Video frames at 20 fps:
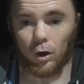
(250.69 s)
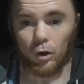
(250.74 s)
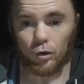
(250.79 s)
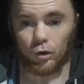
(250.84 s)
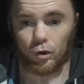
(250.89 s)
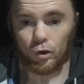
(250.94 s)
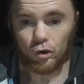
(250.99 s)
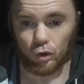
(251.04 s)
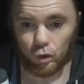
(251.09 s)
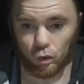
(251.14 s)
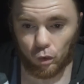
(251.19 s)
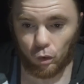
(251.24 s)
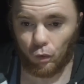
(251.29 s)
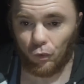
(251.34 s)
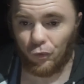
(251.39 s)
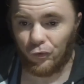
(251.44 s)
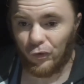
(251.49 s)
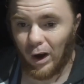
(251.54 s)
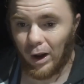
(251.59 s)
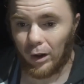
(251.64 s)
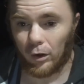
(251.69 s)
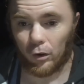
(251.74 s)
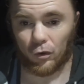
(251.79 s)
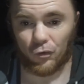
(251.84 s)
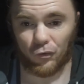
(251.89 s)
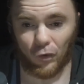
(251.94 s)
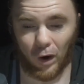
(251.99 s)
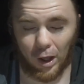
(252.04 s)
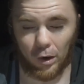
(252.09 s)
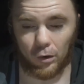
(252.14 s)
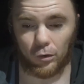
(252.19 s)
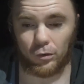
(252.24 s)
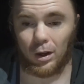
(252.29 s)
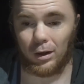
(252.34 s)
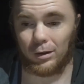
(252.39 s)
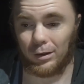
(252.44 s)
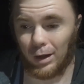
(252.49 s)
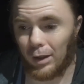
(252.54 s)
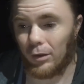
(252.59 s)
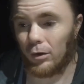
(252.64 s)
They're true fighters.
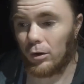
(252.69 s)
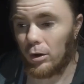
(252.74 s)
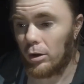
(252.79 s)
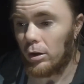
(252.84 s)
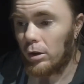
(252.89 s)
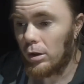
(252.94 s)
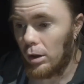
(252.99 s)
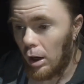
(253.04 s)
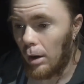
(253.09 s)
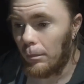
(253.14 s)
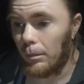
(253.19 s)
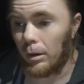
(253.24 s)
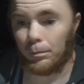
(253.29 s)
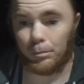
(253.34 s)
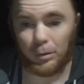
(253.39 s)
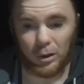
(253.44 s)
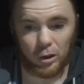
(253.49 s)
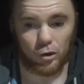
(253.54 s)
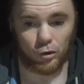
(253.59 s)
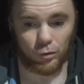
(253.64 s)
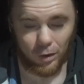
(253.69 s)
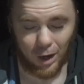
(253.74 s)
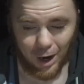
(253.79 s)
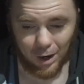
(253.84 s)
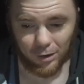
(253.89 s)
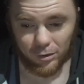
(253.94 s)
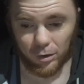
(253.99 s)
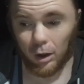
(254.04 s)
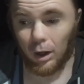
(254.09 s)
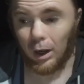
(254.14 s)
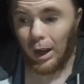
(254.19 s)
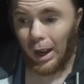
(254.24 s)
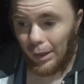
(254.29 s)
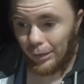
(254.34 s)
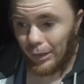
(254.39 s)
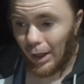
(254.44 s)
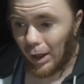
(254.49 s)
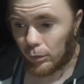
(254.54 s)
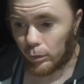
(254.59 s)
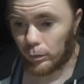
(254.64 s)
They say they're going to come and beat your ass,
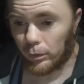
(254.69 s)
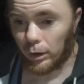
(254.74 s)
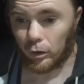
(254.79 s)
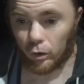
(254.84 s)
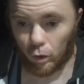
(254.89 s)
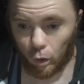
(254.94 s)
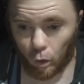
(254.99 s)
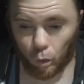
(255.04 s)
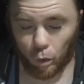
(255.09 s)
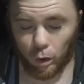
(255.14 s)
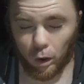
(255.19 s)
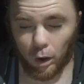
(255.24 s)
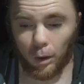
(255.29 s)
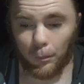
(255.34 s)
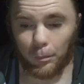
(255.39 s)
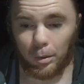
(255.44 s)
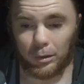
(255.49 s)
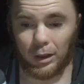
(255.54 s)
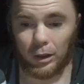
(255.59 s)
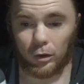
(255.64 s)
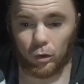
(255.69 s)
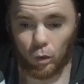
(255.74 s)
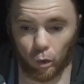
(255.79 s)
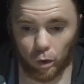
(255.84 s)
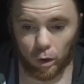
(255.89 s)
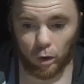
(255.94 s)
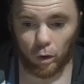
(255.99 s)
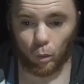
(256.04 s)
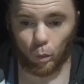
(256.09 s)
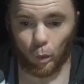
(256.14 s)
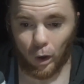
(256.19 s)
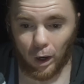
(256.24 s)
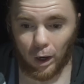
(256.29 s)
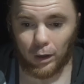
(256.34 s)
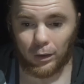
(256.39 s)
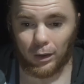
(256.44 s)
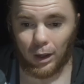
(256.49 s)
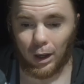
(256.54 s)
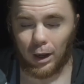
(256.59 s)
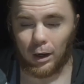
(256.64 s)
and that's what they do. But they do it in a
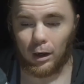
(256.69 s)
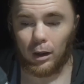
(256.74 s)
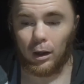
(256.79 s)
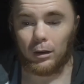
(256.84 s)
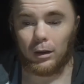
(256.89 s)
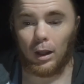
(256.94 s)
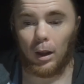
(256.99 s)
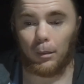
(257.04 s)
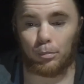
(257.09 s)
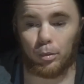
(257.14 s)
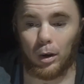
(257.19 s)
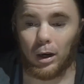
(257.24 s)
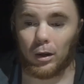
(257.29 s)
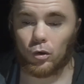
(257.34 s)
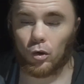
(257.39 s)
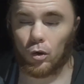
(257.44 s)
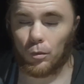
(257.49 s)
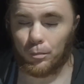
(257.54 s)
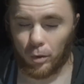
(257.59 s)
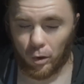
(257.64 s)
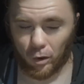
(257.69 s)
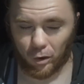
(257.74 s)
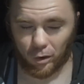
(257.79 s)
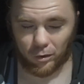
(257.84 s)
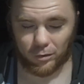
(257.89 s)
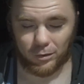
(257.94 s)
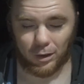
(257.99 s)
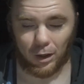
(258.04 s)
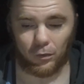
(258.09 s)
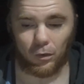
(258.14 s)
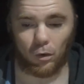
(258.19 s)
way that they break their opponents down.